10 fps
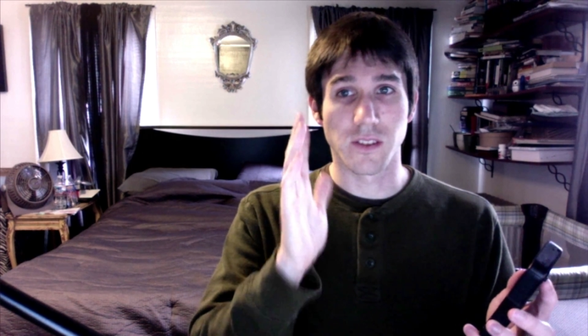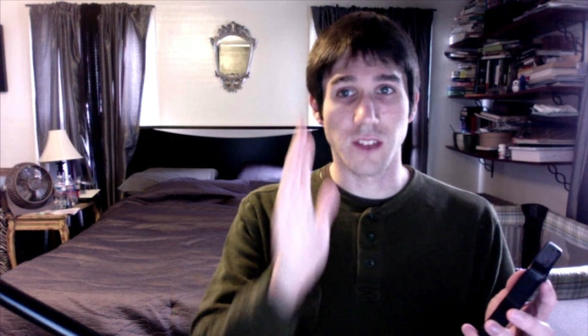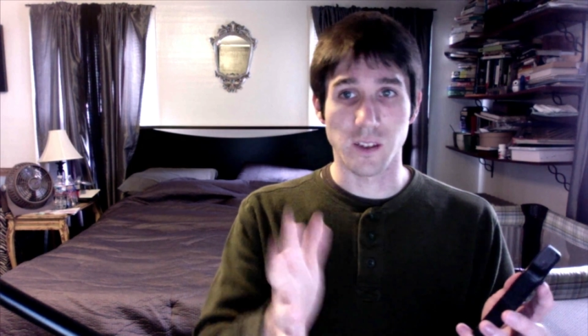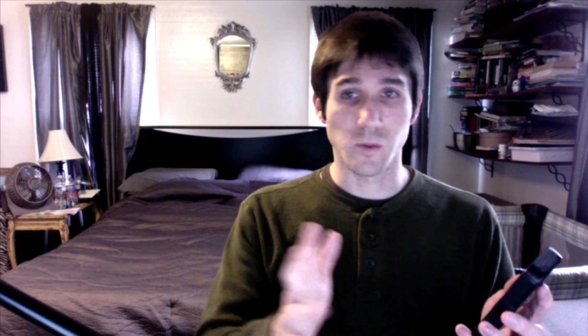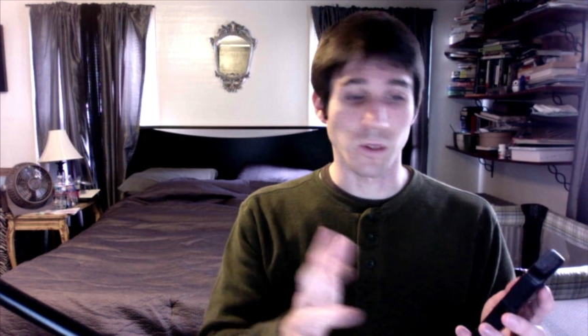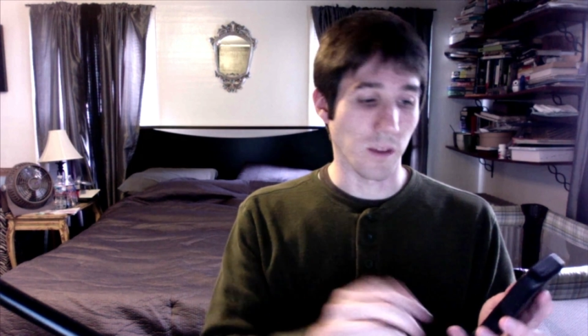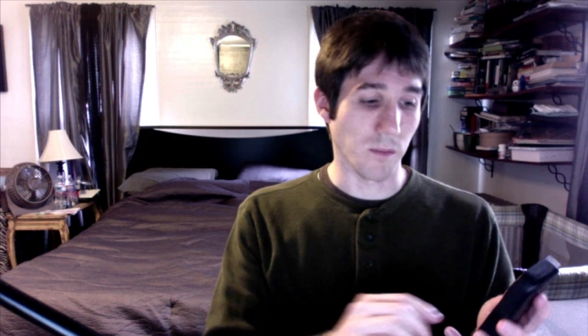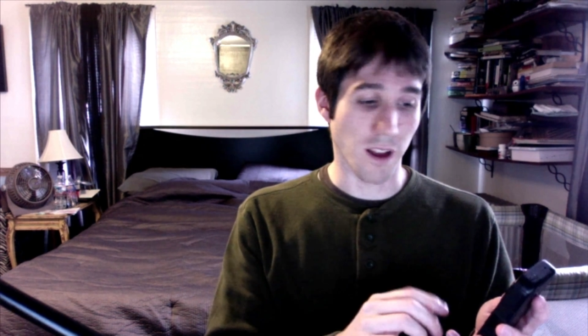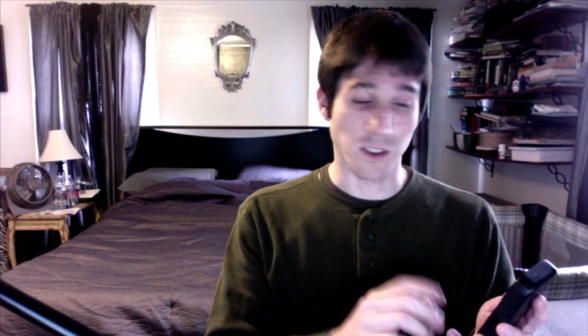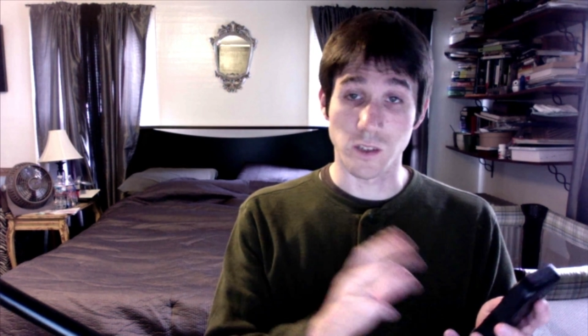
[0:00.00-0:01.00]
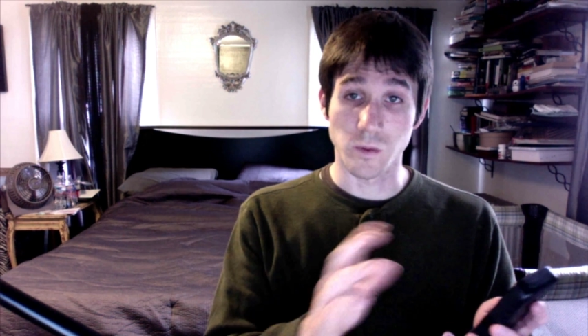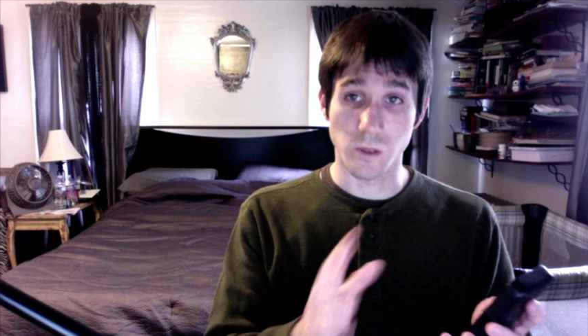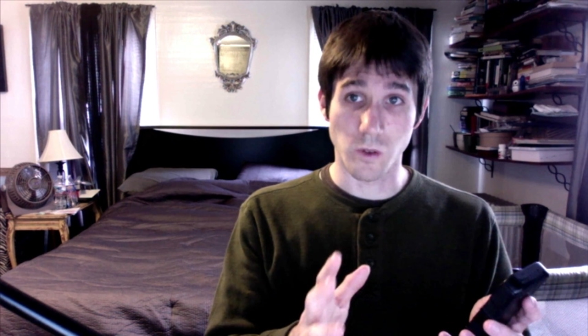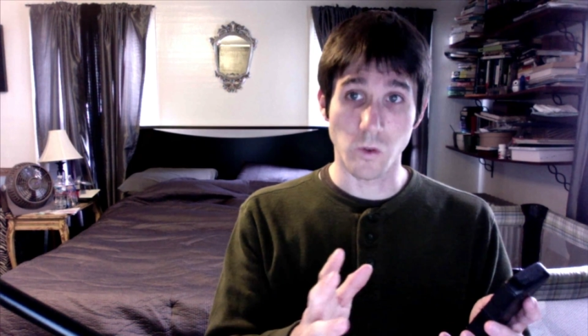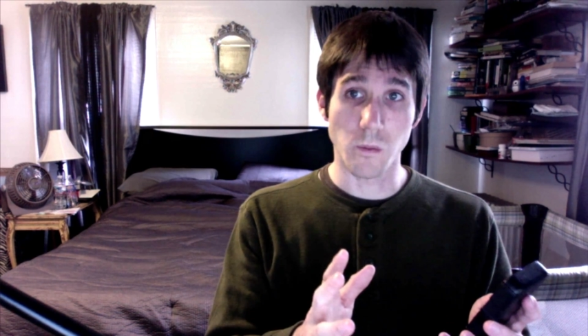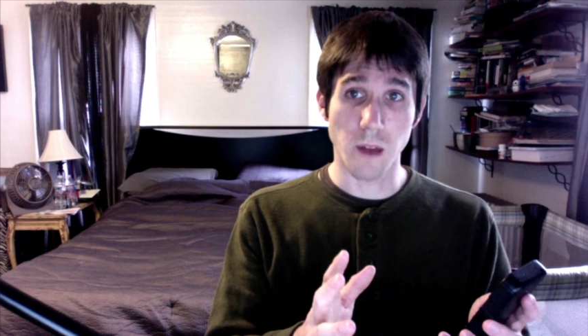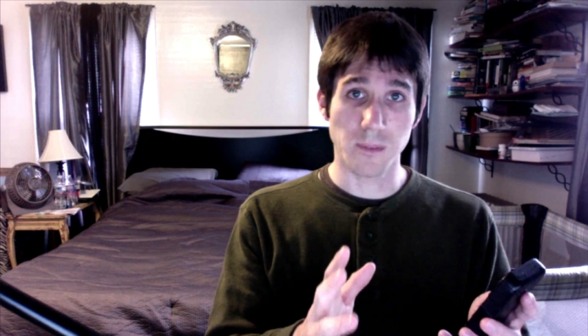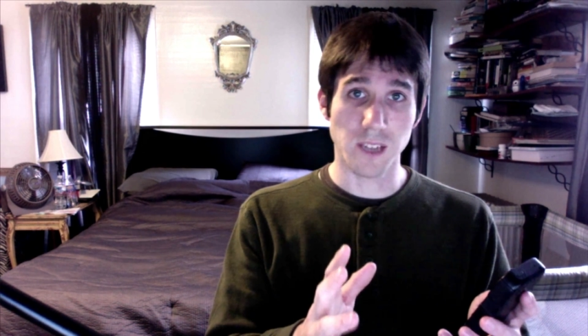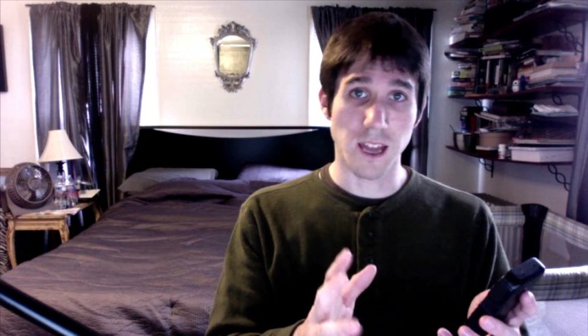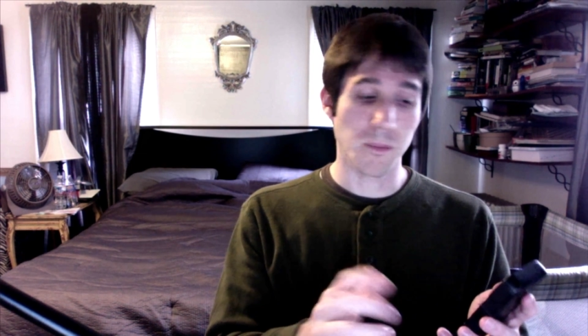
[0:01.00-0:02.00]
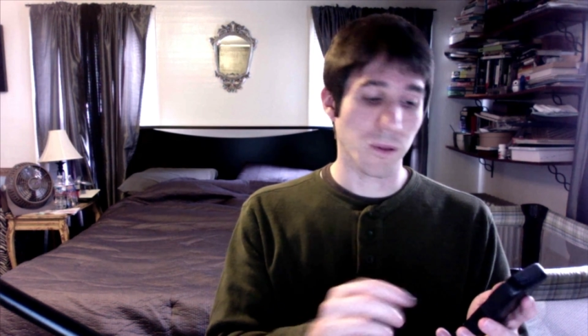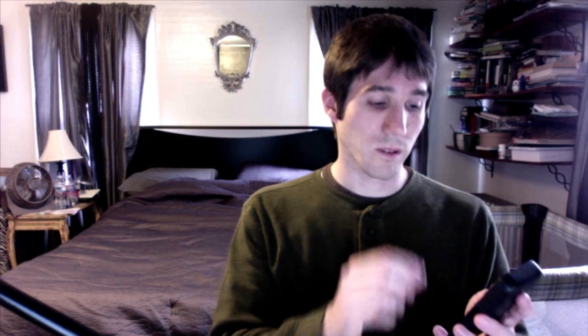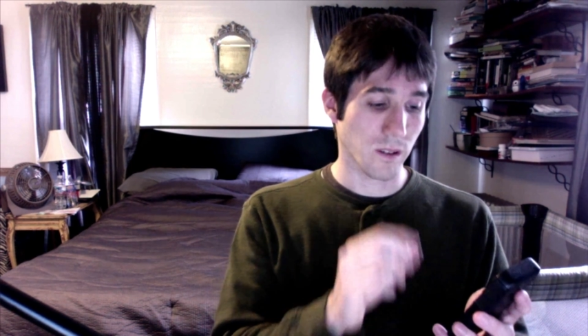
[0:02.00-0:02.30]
That's really obnoxious. With Google Maps app,